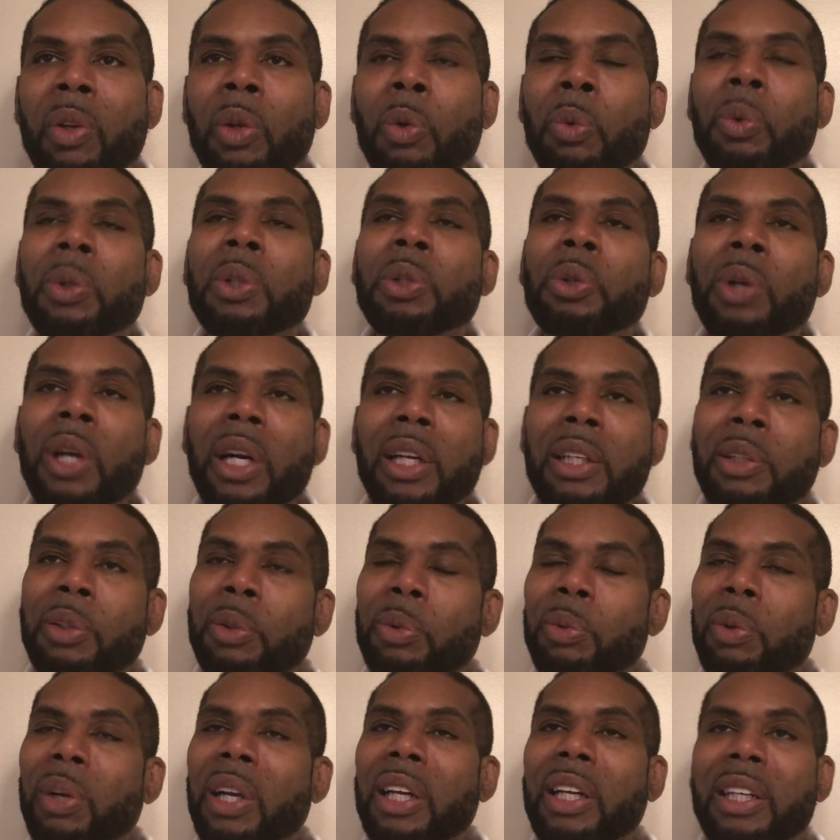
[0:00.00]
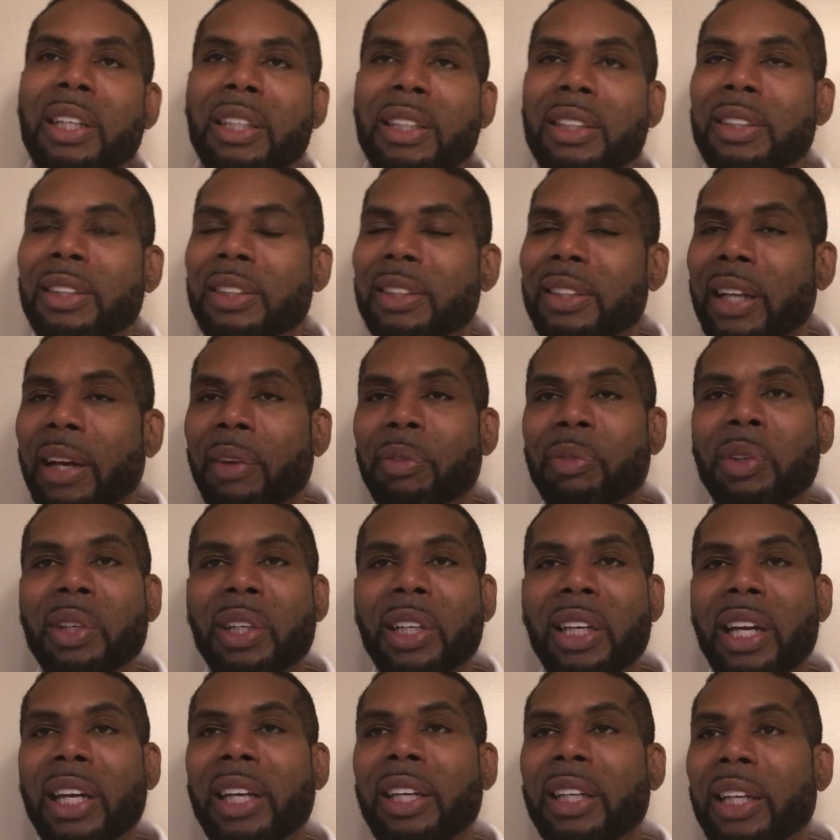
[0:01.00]
when you got the rate is
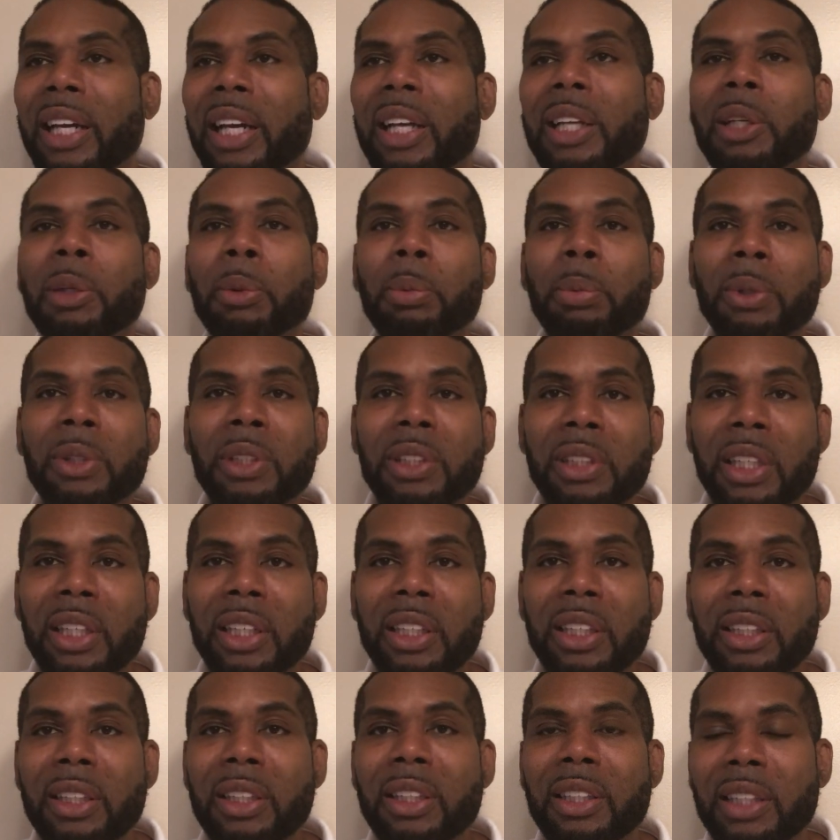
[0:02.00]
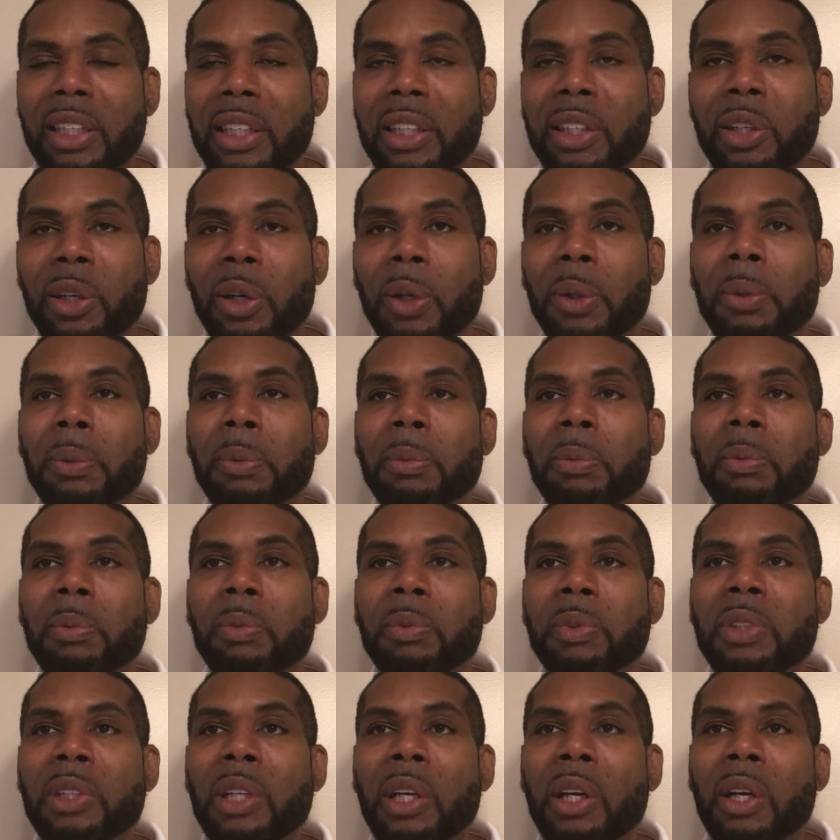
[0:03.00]
78, 80% in
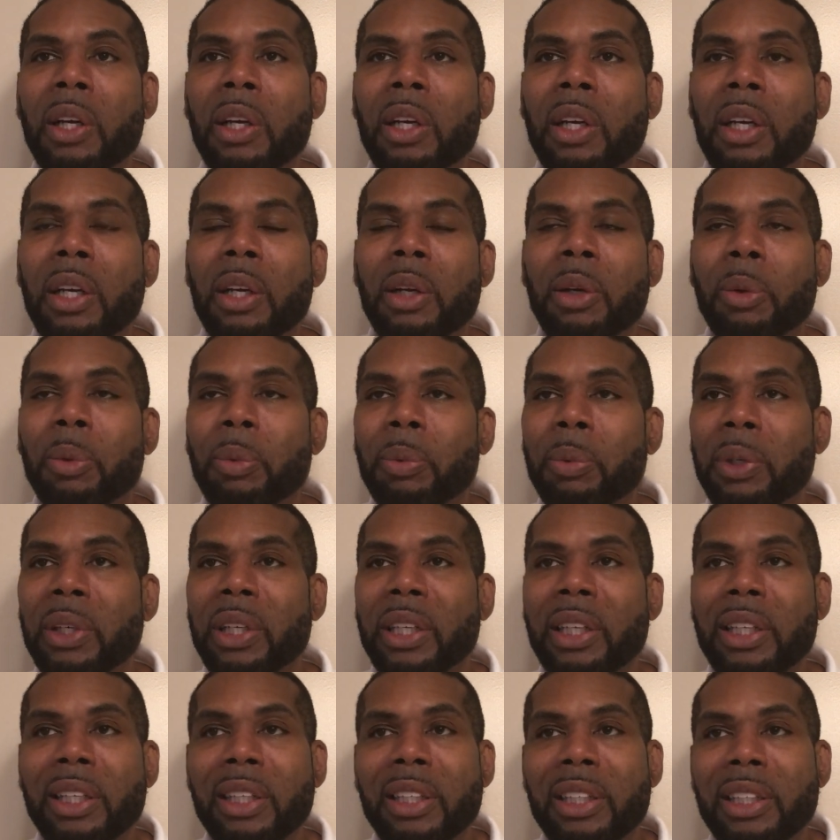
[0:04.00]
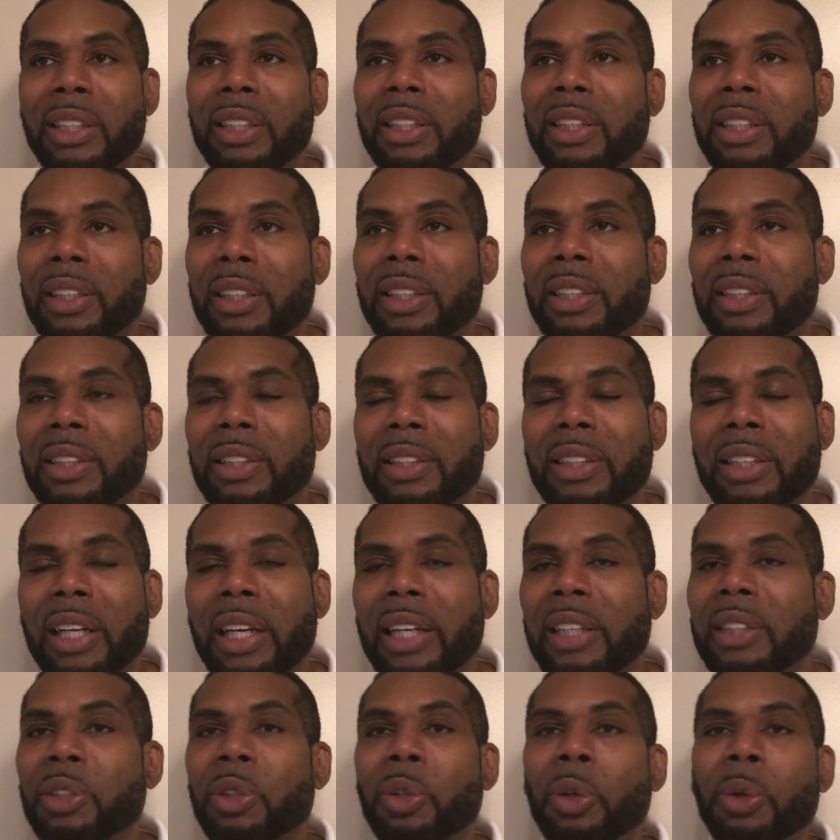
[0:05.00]
homes where
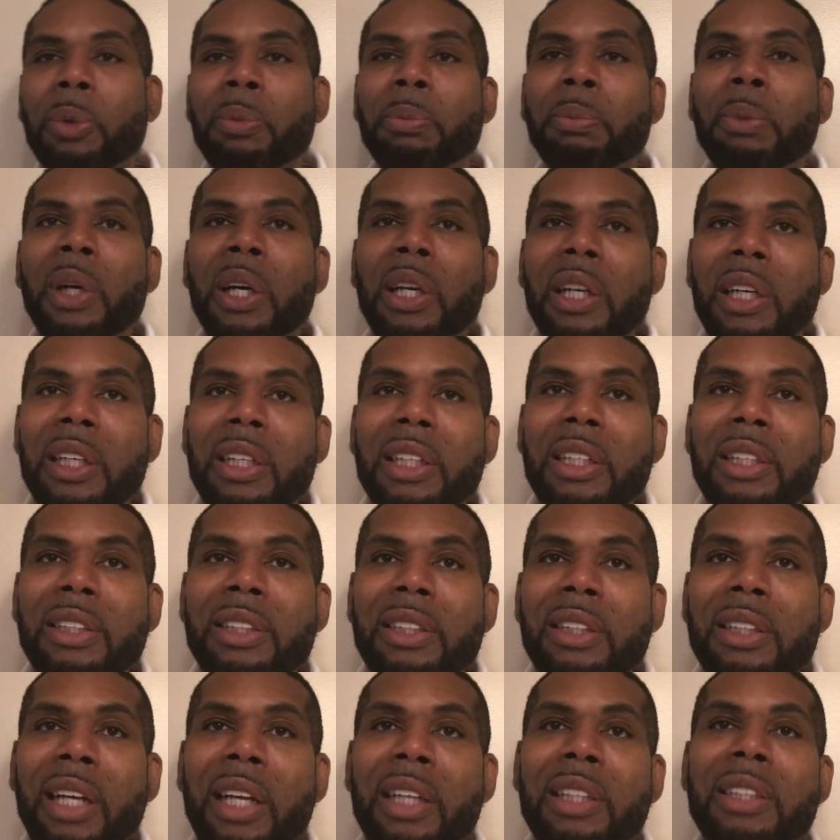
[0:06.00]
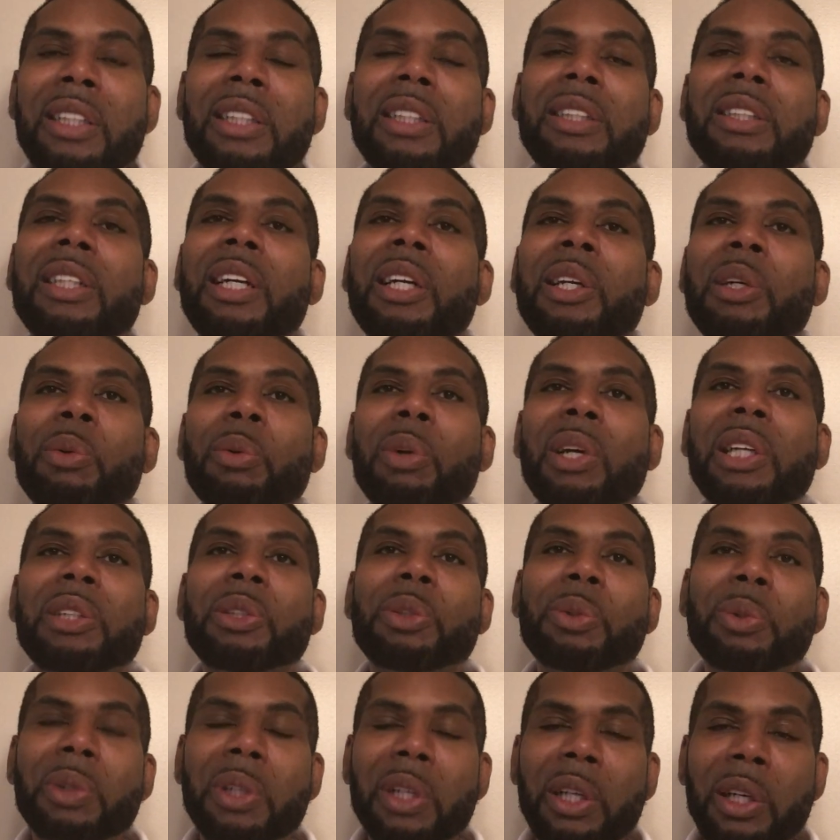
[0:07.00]
there's no marriage, that's a
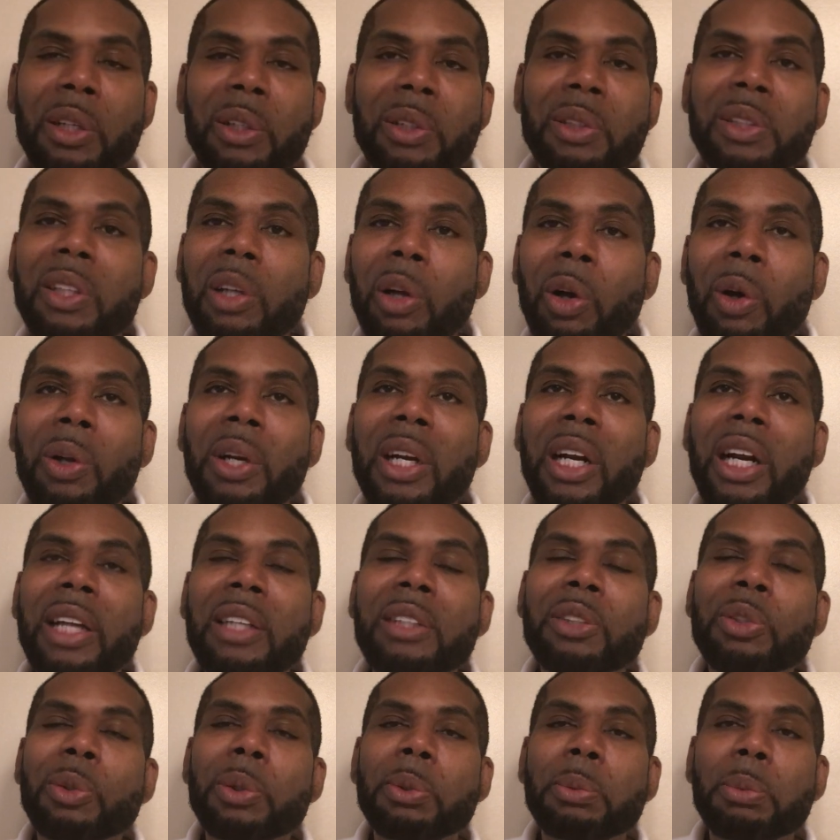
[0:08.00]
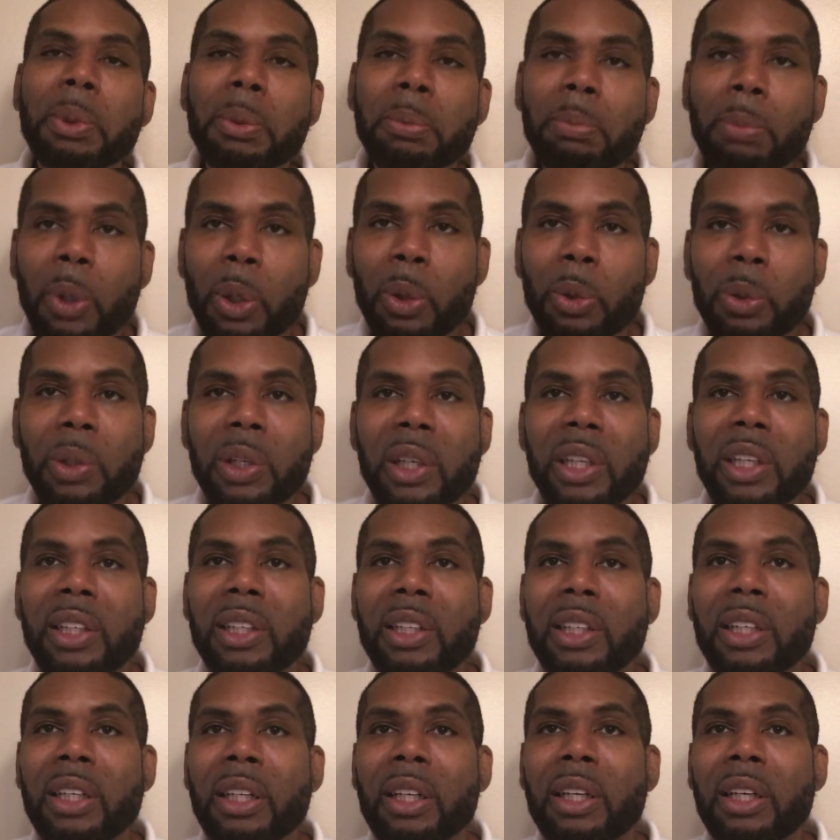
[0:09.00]
generational curse. All it has to do is be broken.
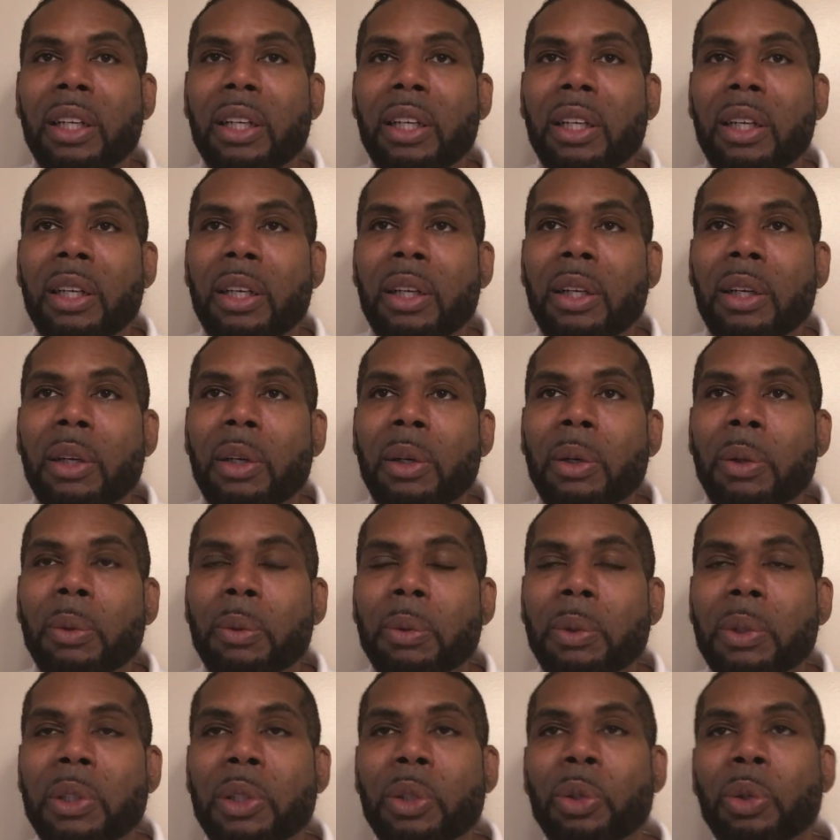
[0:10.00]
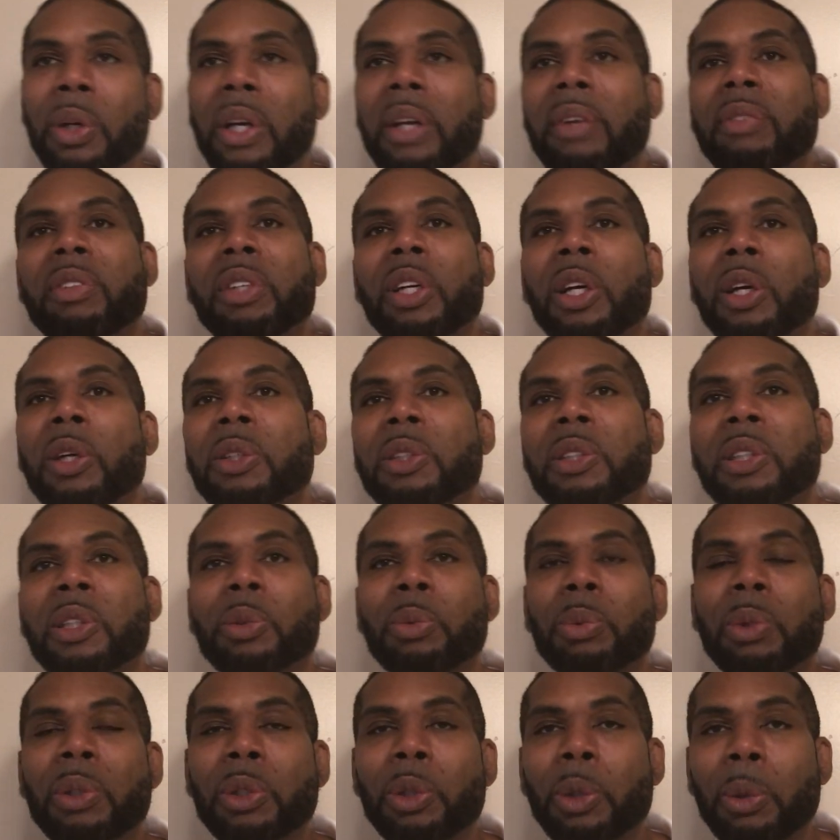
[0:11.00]
When you have curses
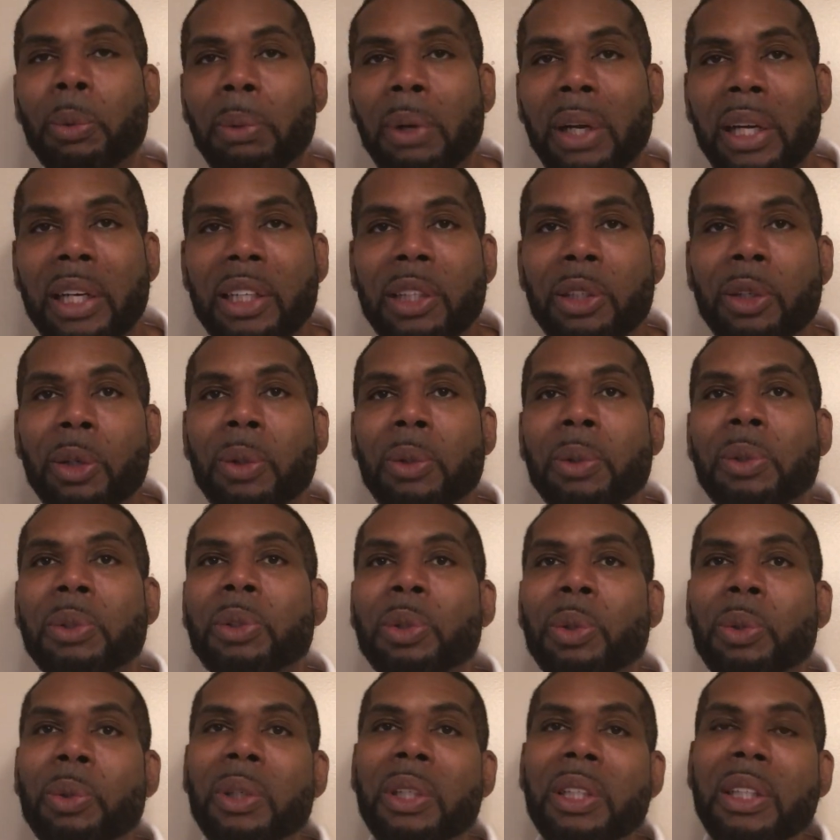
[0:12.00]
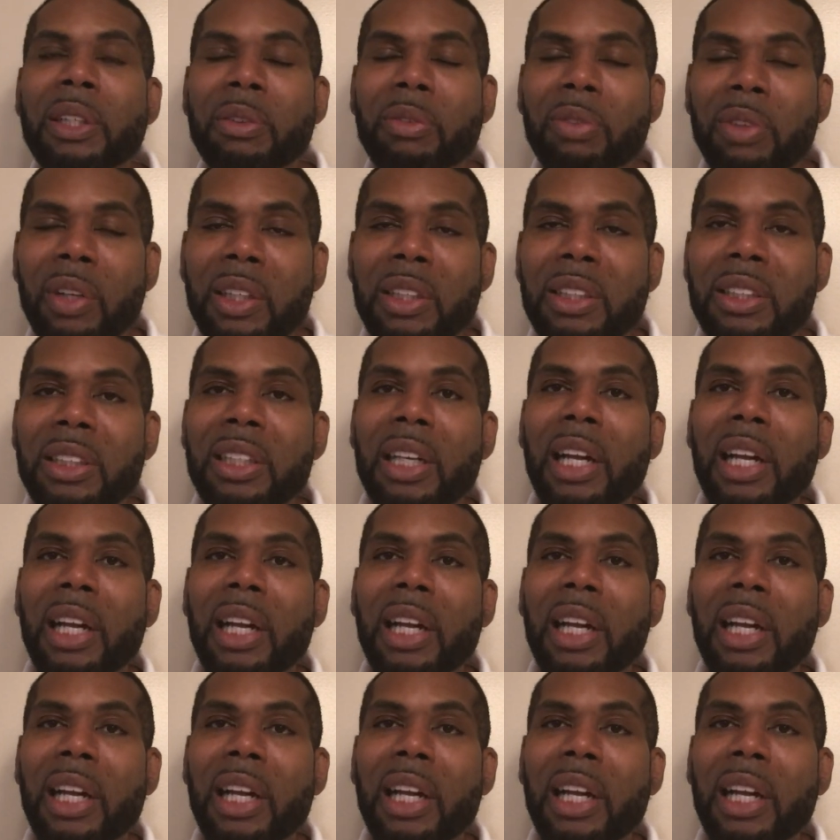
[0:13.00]
where nobody goes on and finishes